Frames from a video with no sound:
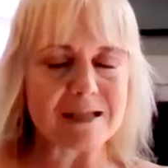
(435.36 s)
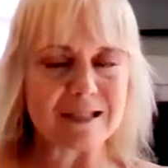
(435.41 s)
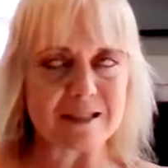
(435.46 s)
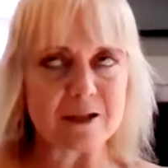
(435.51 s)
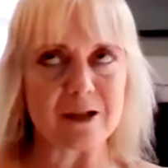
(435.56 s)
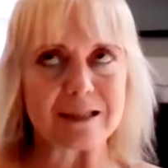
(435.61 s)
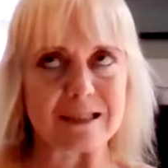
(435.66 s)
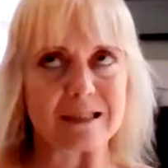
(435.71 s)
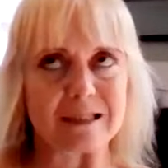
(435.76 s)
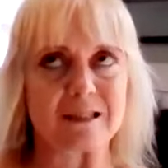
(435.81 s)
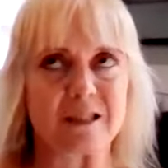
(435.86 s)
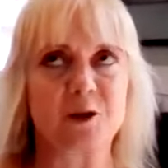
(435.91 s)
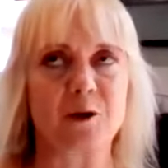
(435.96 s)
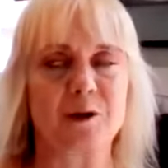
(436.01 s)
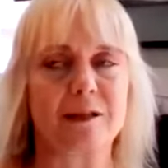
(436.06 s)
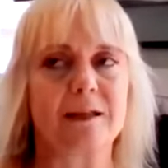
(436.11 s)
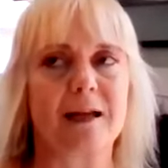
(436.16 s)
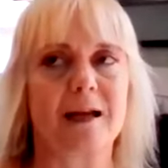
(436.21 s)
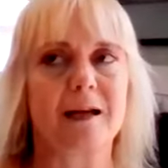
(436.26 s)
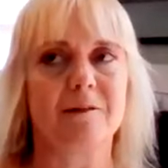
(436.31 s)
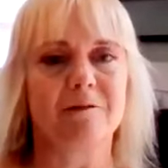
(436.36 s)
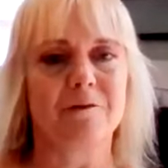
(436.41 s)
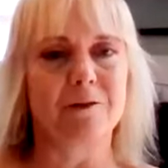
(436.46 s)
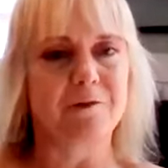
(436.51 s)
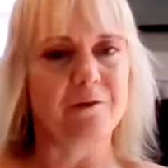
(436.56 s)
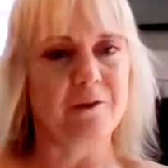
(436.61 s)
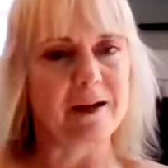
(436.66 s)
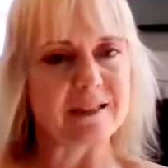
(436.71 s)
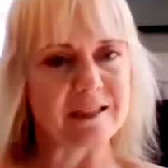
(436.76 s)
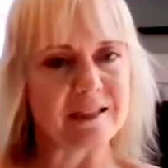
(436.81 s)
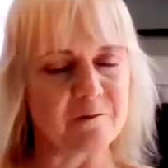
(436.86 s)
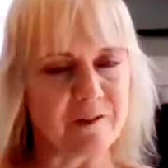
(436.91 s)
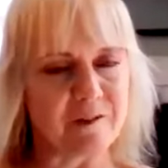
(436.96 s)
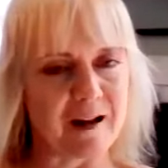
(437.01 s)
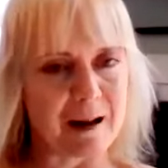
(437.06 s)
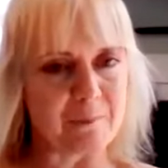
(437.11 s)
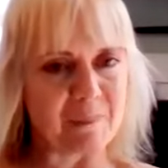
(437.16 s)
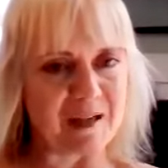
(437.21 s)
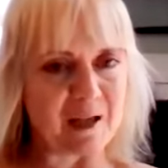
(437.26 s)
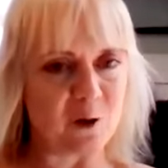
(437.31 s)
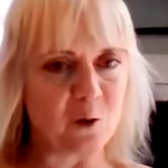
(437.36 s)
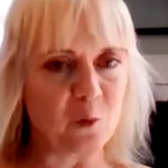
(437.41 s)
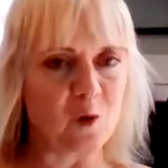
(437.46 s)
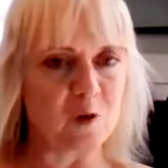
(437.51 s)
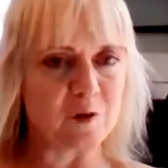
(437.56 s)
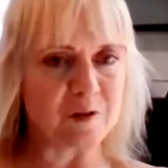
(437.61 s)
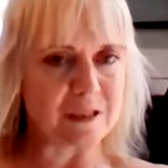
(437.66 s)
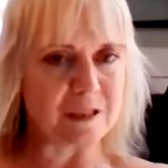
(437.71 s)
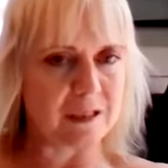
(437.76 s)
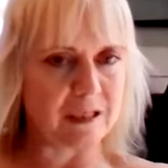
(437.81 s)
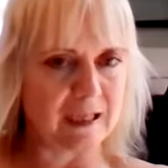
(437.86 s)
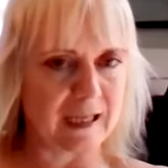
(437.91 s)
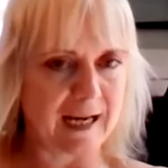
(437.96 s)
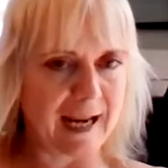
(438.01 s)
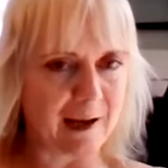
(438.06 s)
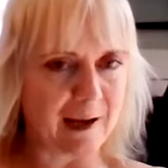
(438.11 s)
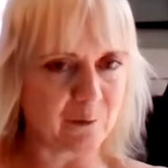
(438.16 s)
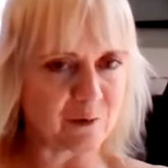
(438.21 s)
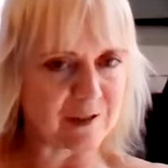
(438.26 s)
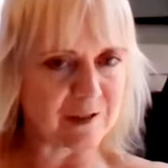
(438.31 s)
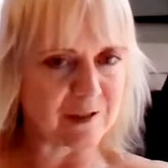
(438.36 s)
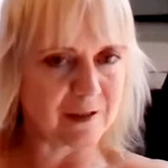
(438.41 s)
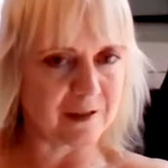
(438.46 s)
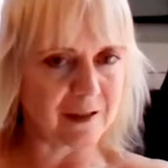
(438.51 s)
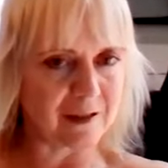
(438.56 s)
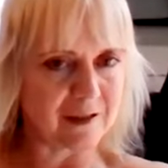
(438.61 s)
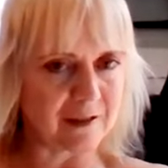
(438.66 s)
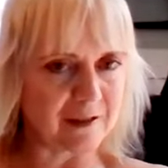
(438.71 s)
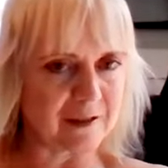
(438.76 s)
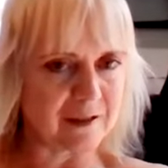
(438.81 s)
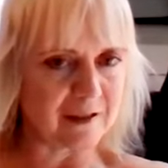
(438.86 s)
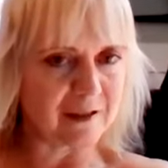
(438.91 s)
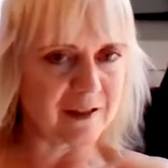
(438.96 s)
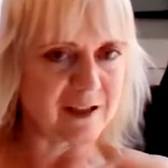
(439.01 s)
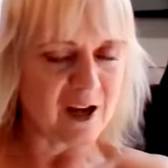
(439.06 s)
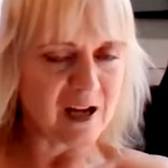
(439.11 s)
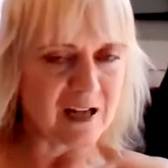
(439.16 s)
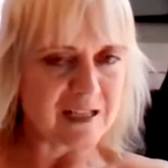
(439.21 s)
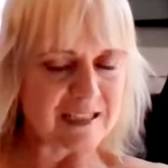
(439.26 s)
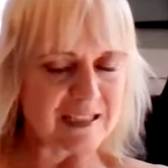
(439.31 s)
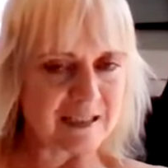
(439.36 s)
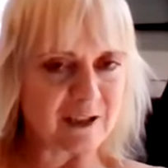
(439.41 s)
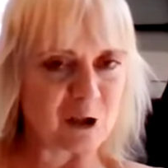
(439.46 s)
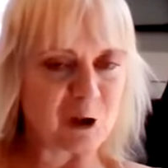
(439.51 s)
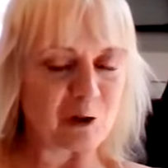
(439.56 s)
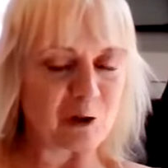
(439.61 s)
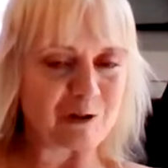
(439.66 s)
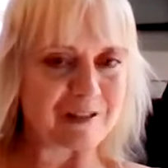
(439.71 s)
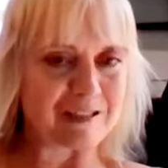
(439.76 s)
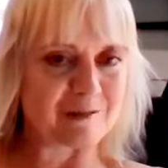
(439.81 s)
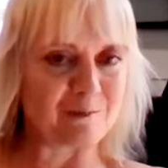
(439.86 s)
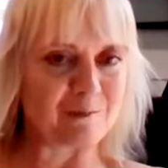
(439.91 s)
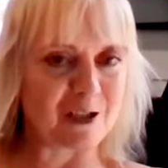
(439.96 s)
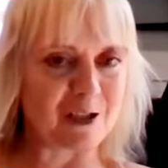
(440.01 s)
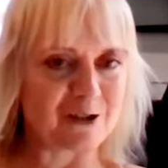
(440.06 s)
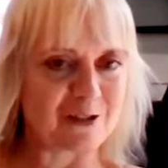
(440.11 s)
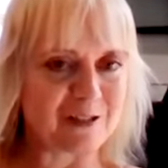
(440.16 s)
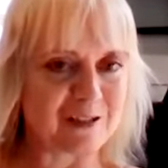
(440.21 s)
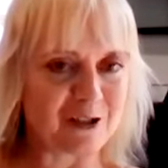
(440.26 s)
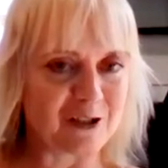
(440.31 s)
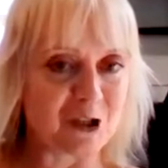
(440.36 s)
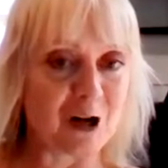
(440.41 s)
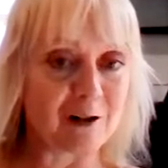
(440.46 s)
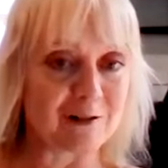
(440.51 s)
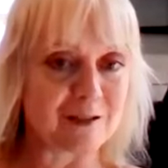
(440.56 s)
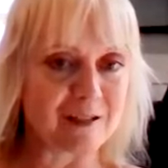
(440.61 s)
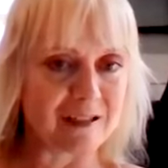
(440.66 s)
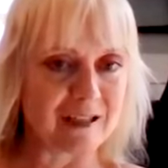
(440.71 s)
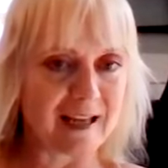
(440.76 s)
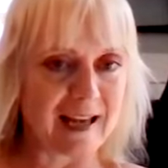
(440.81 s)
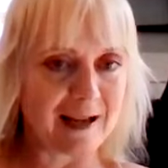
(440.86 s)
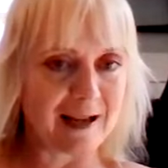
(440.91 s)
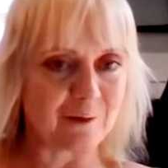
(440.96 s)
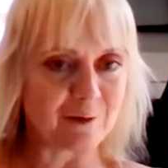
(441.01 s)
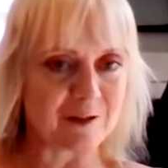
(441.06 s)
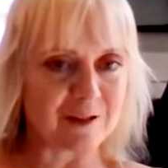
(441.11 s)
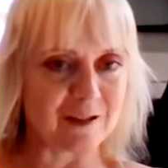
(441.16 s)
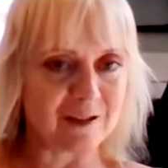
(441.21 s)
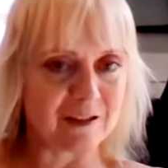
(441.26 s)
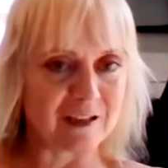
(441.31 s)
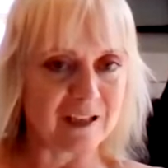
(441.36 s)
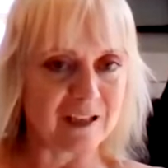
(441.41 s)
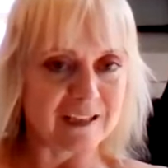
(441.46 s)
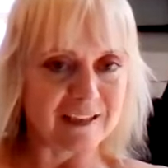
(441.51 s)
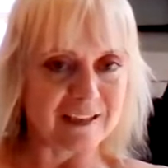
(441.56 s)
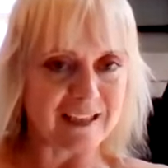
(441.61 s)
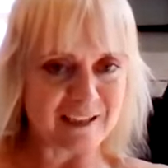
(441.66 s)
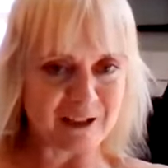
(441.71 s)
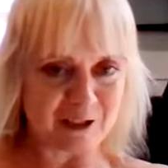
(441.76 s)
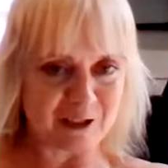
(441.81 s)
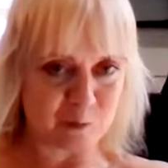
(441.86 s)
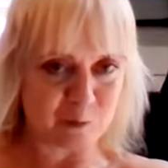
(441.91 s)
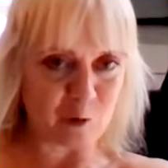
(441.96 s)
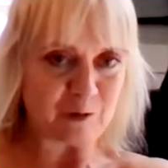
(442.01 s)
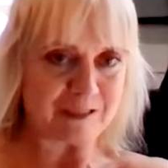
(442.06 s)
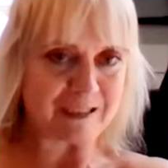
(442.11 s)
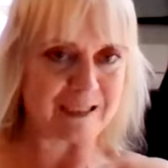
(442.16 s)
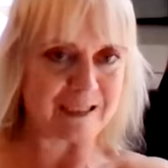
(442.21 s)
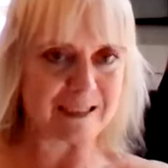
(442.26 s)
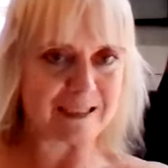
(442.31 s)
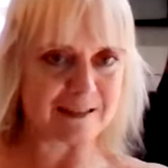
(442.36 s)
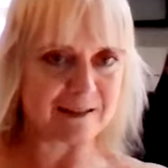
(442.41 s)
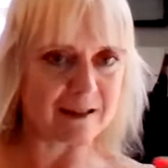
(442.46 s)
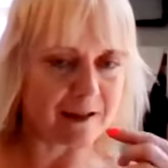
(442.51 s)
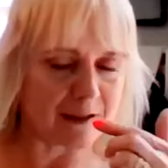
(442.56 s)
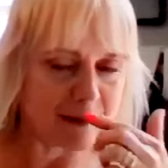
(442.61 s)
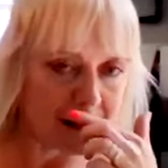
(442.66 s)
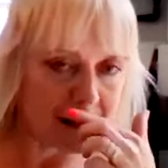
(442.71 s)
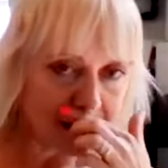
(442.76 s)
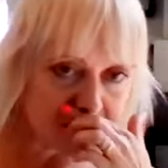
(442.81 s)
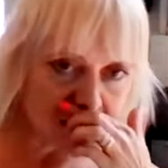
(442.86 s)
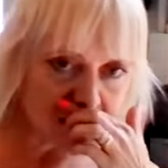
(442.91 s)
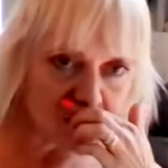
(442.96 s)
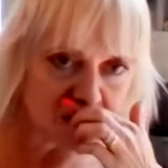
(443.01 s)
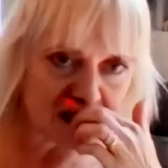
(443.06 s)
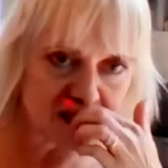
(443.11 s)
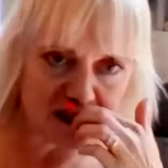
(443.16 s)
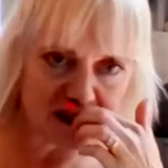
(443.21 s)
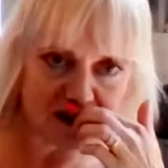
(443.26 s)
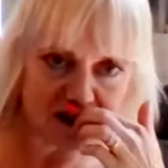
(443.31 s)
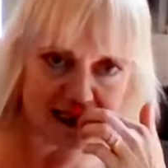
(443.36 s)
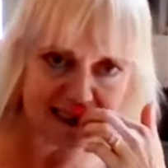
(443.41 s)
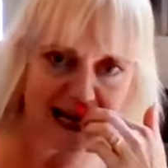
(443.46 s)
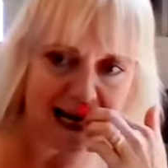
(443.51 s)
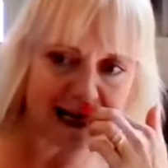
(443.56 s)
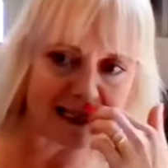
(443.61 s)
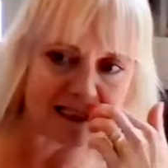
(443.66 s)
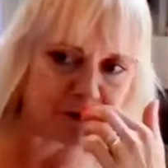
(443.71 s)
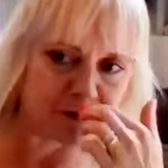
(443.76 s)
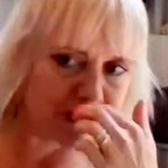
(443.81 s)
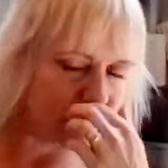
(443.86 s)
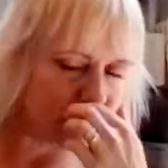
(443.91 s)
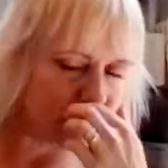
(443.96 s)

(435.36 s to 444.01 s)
started doing that for friends and family who wanted an accountant that didn't cost as much as a chartered accountant. They just wanted, you know, someone to do their tax